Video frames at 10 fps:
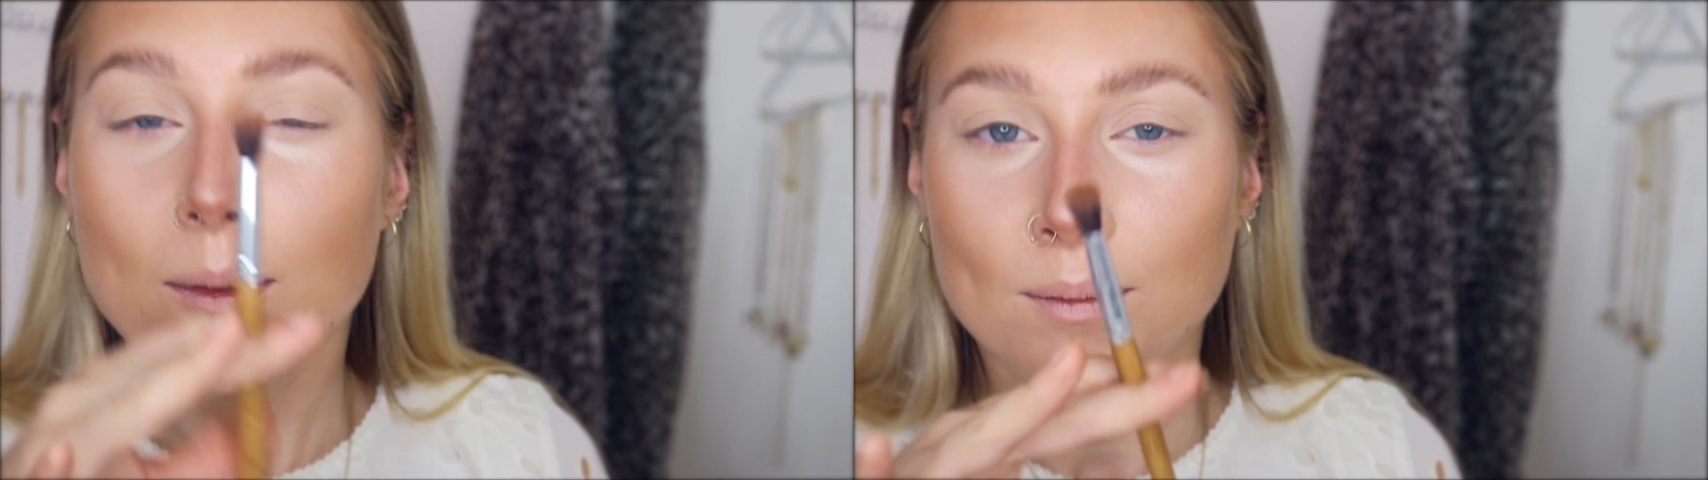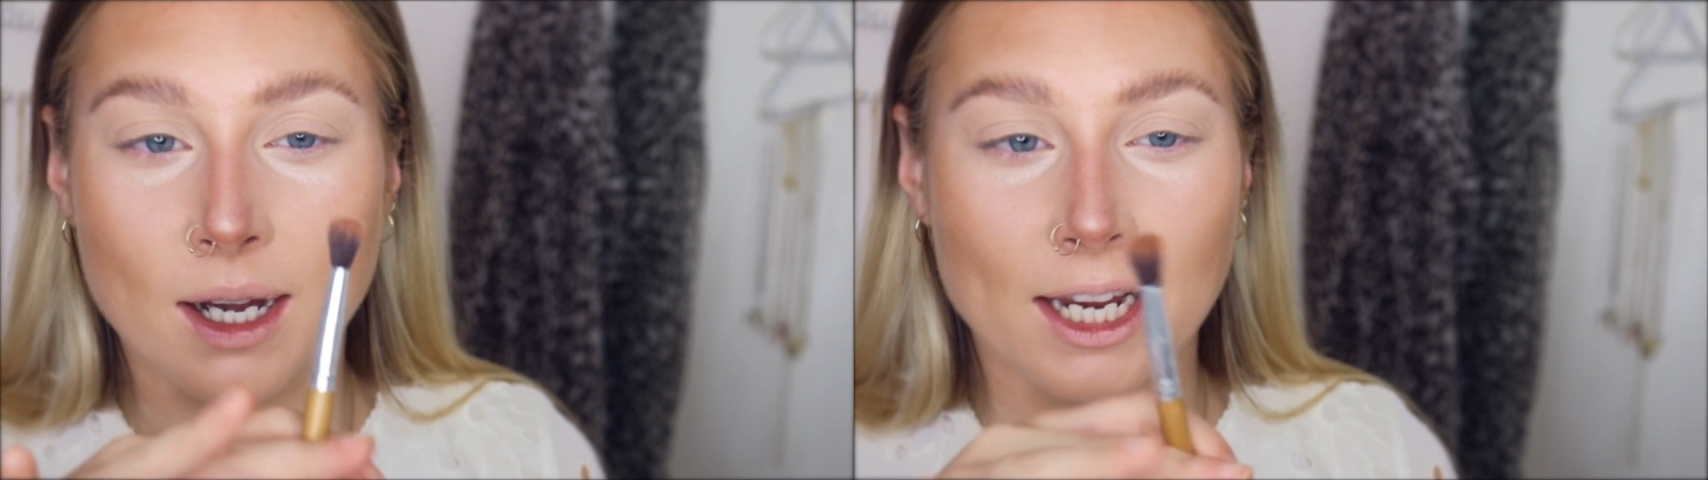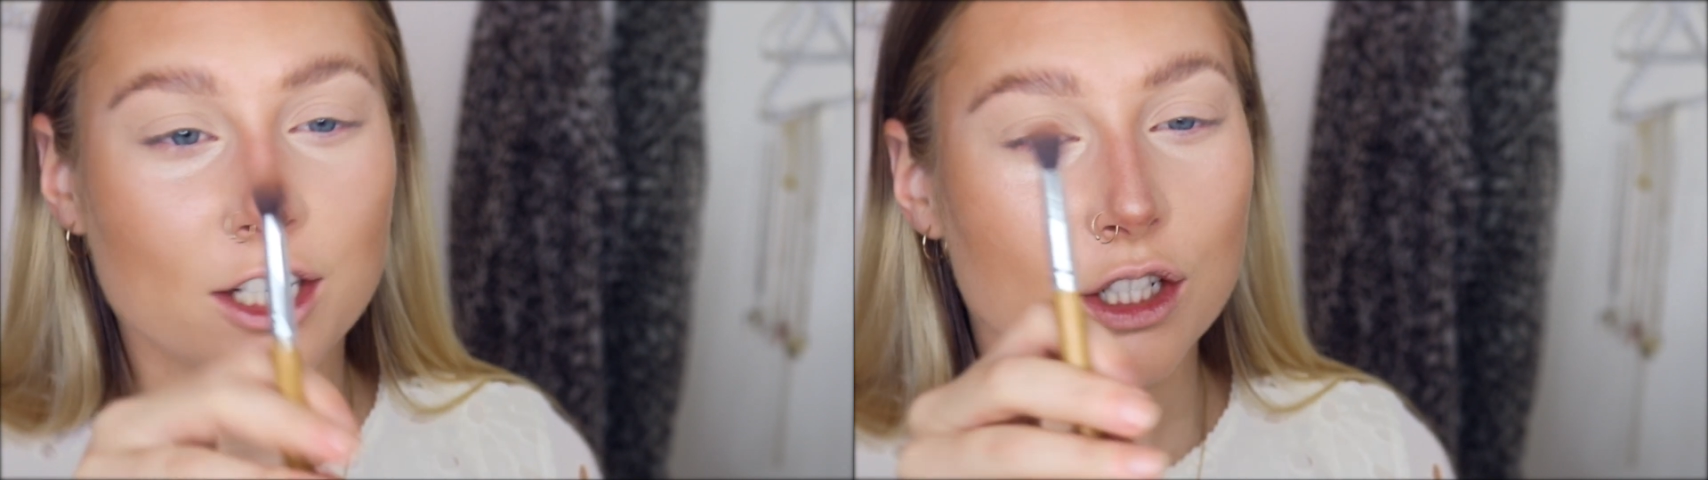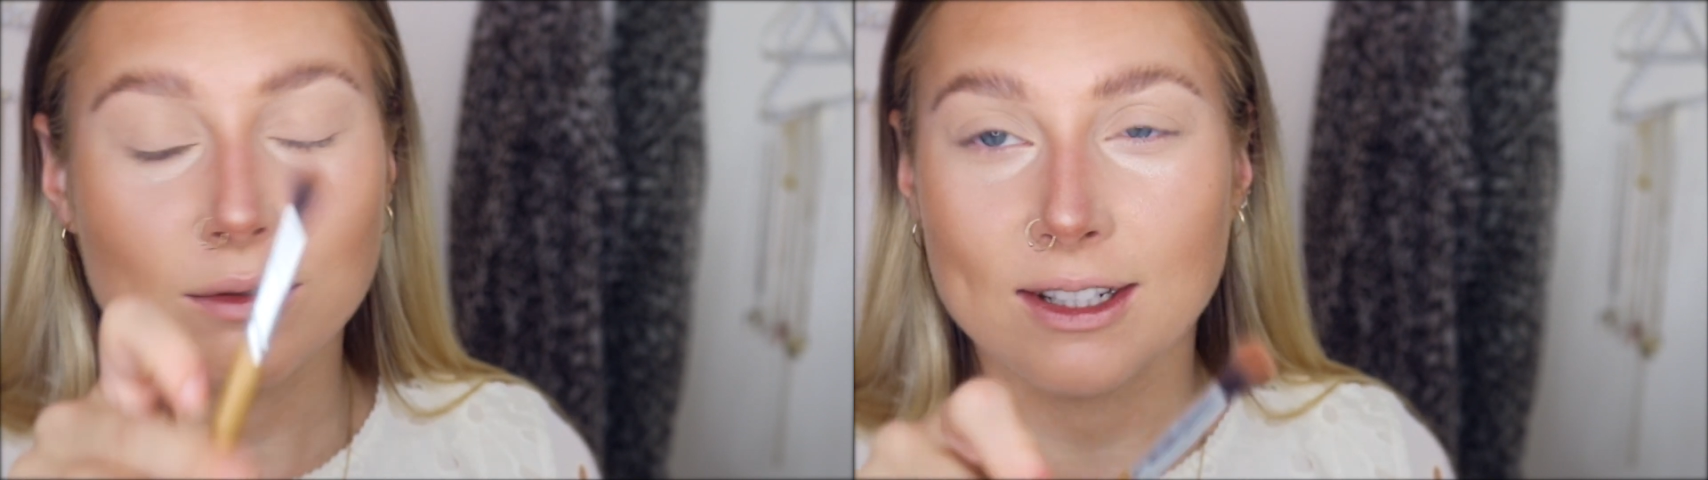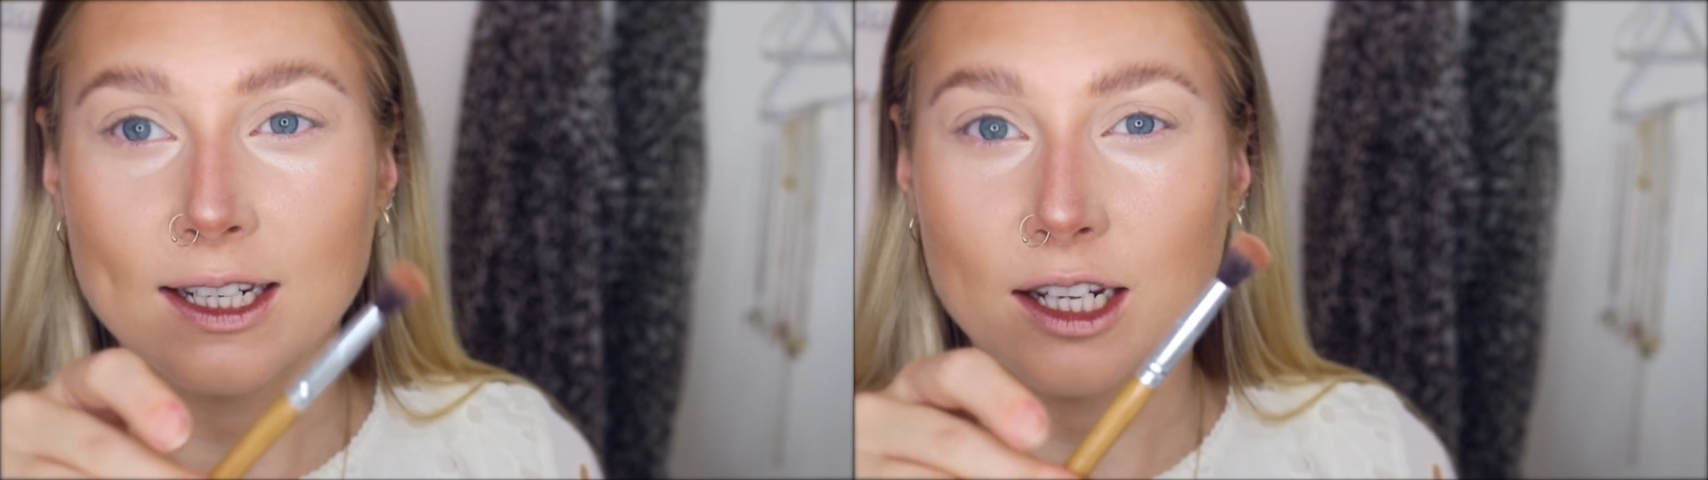but I actually
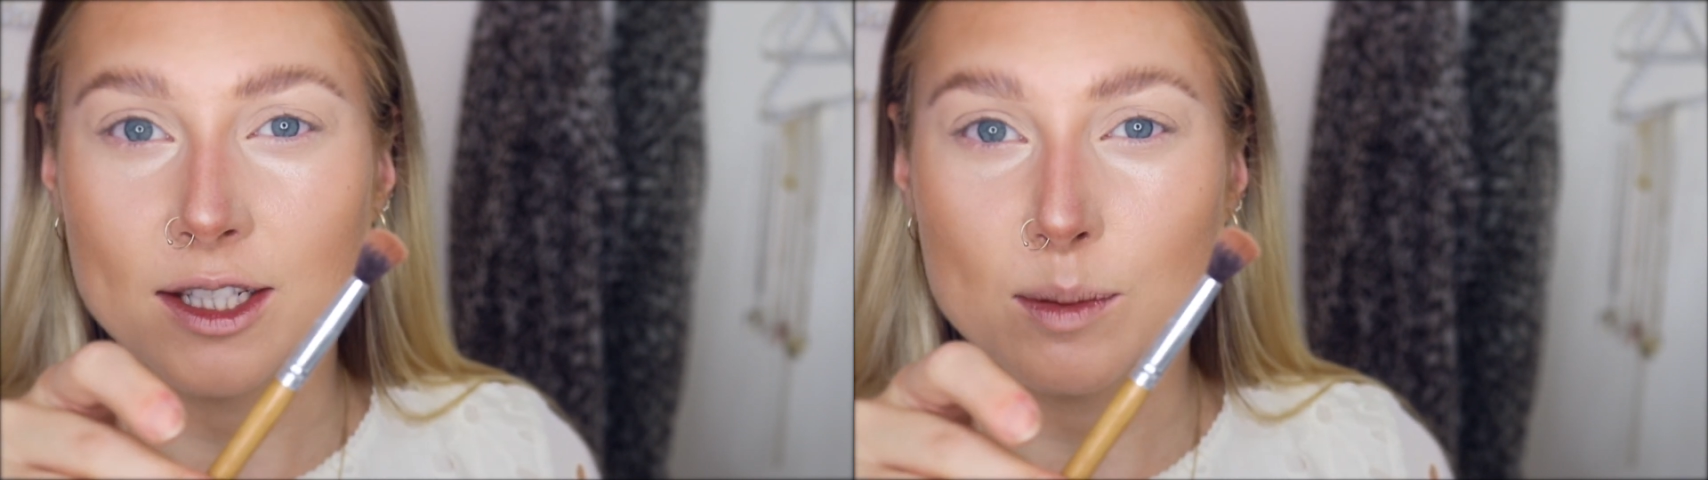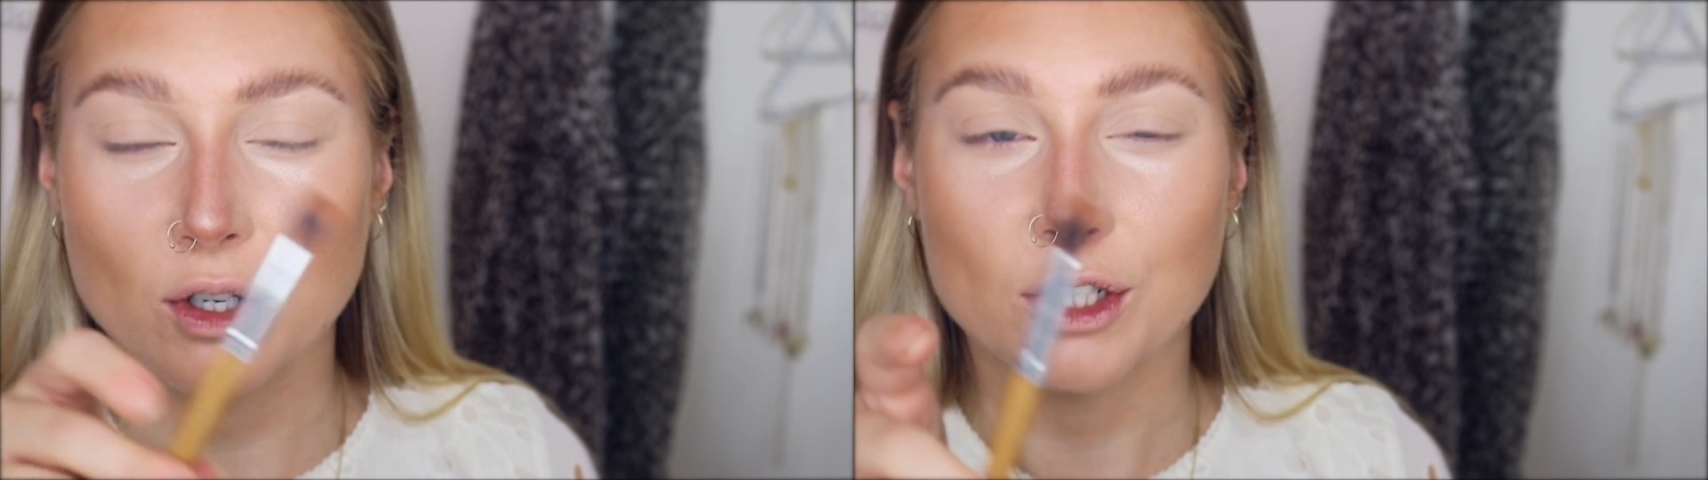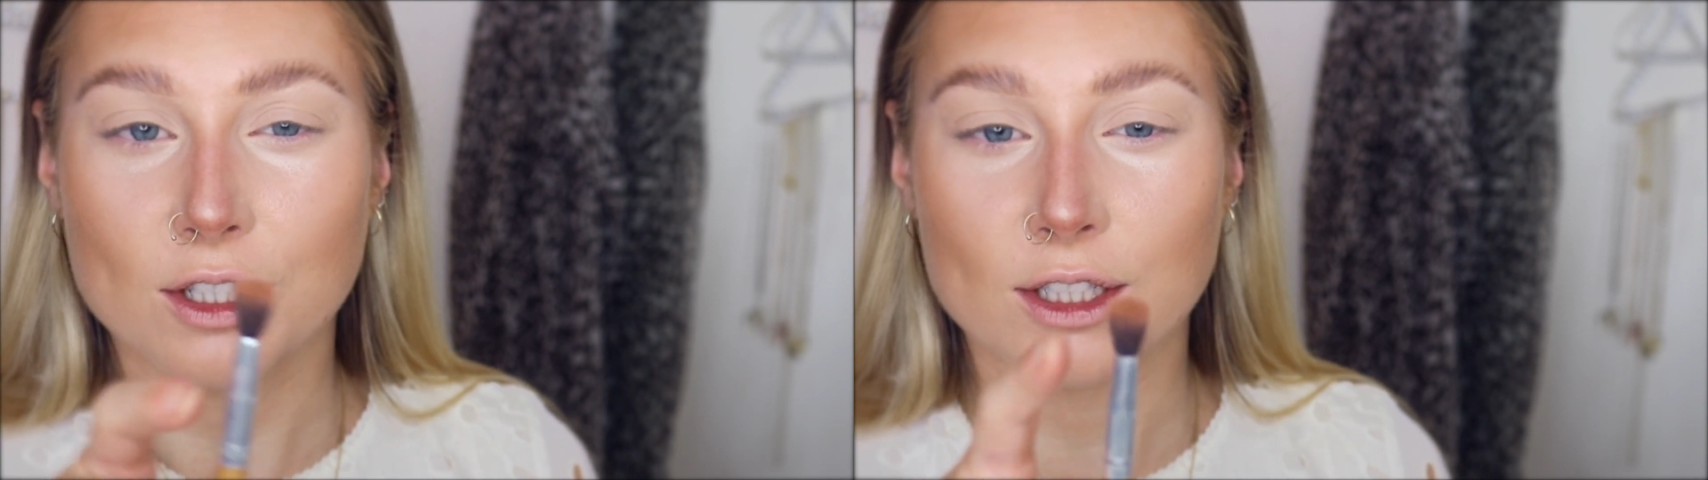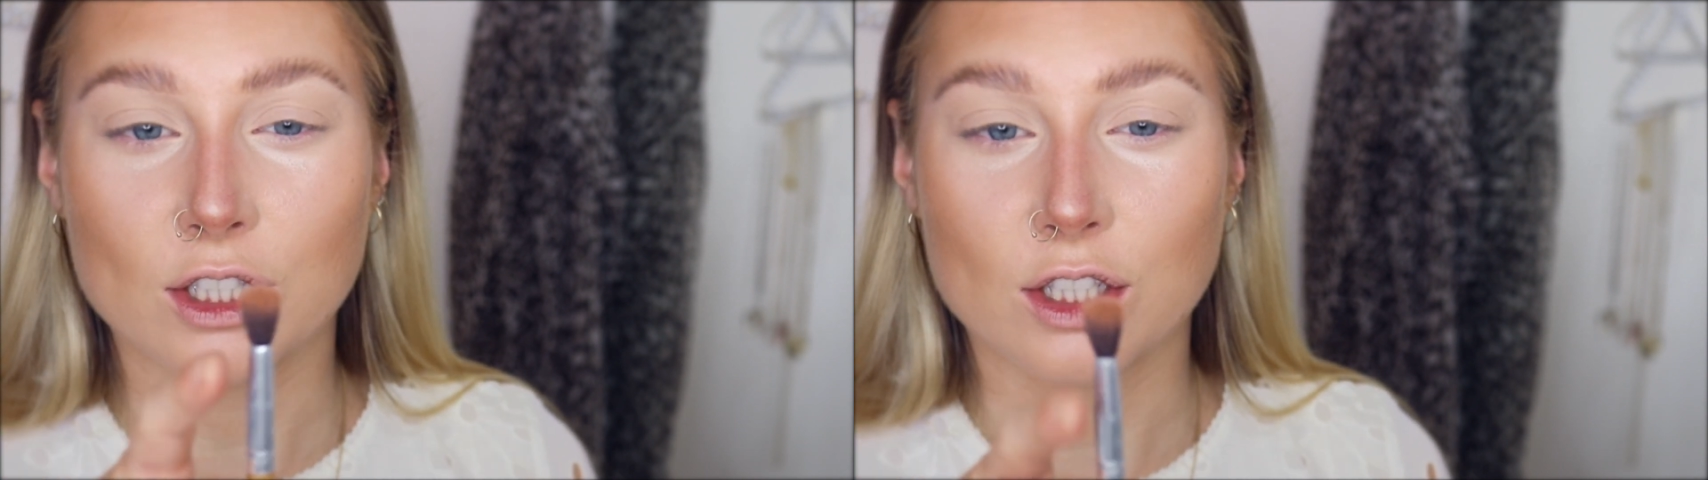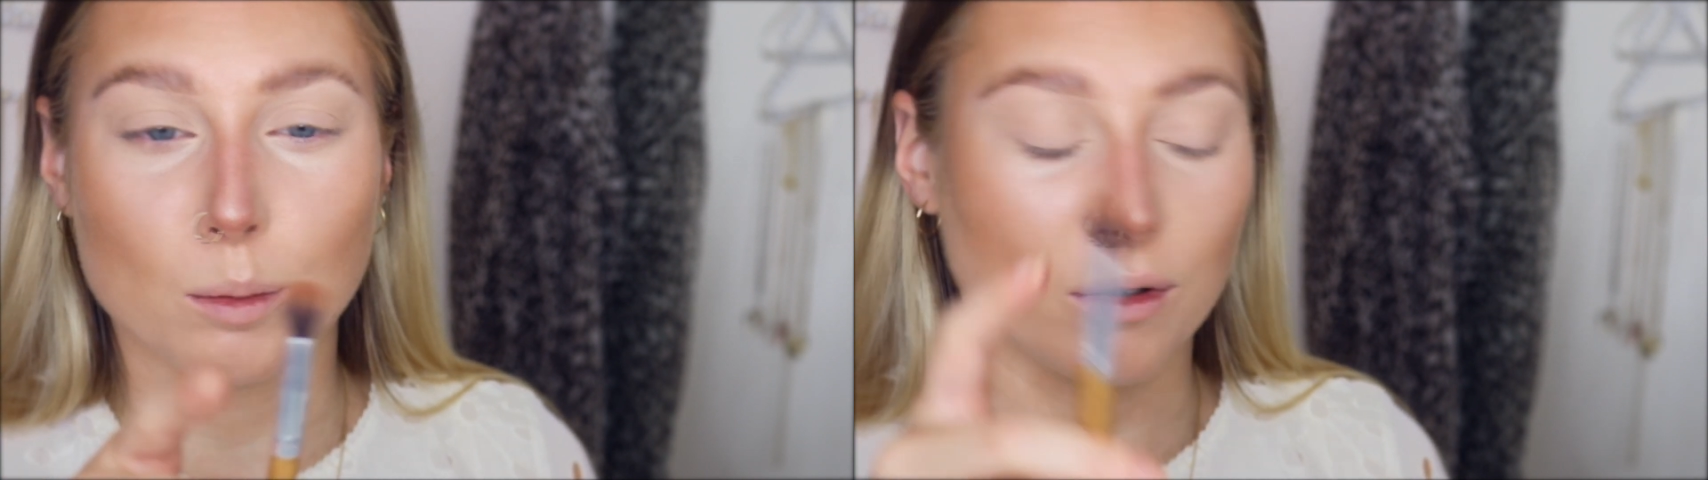really like this brush because
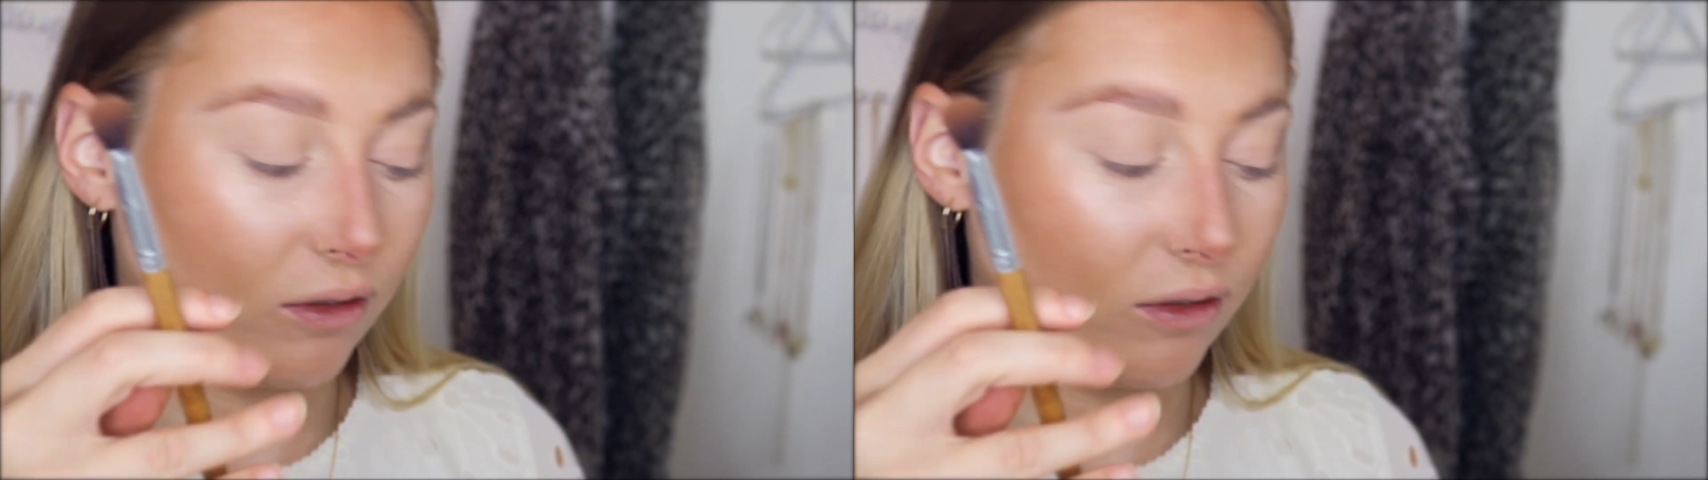it's super